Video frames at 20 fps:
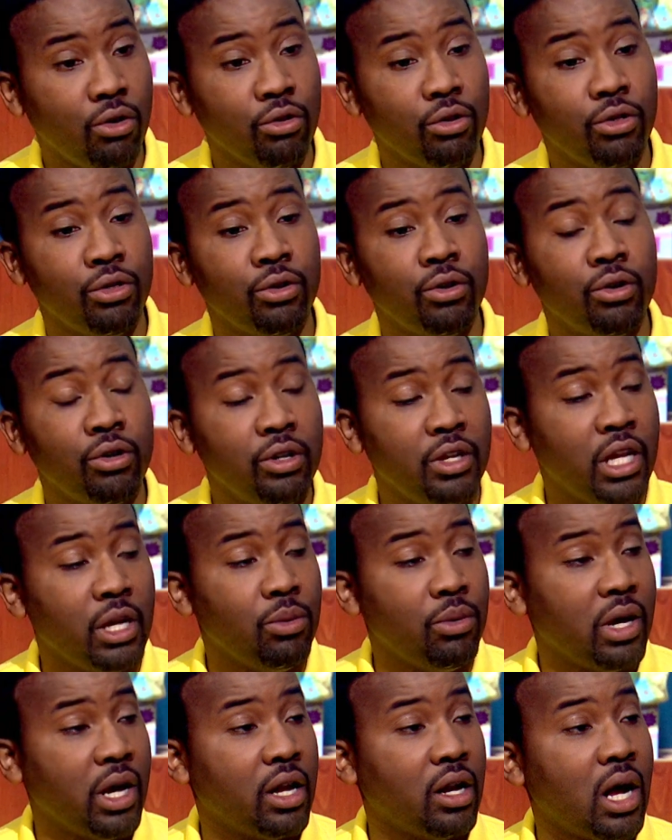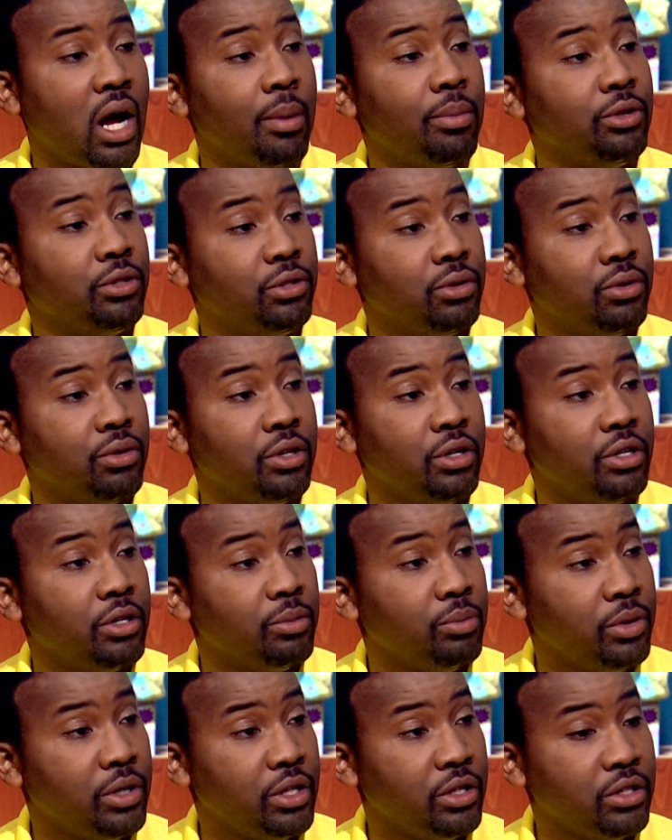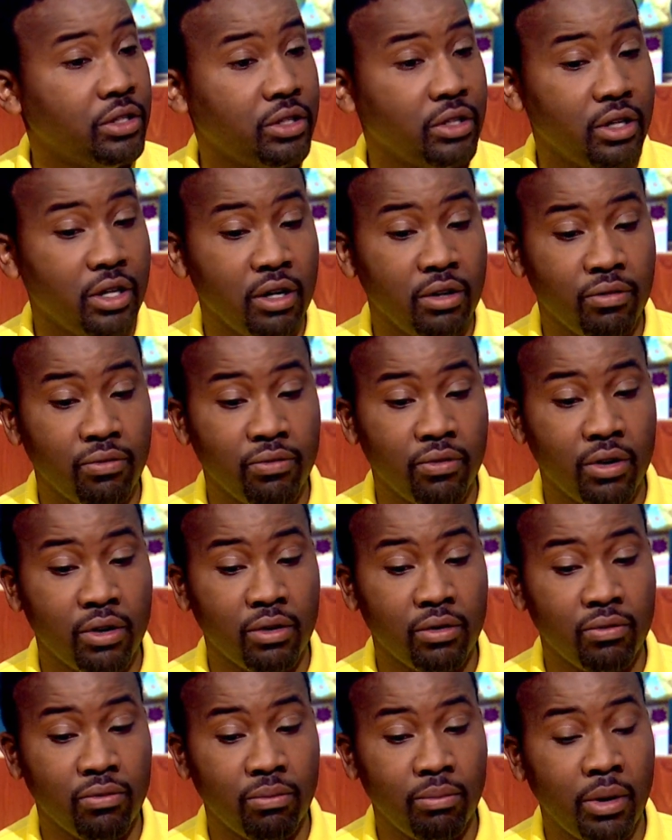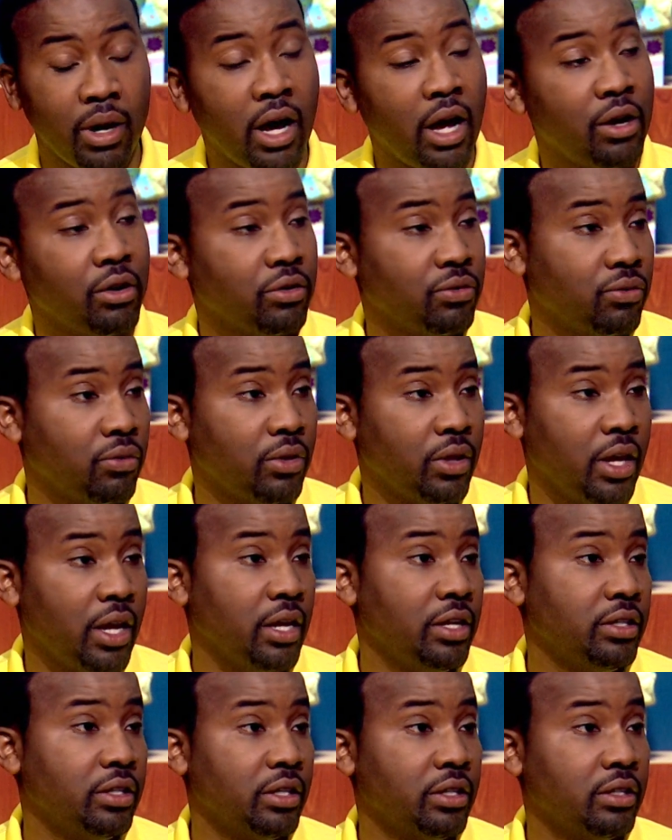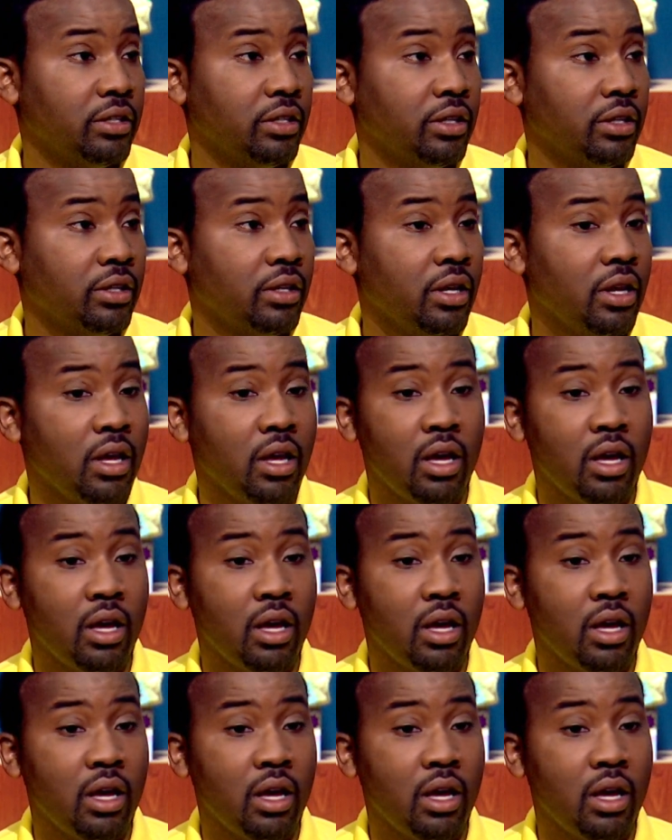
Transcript: On the 3rd day, we had an opportunity to pitch in front of buyers for the HSN.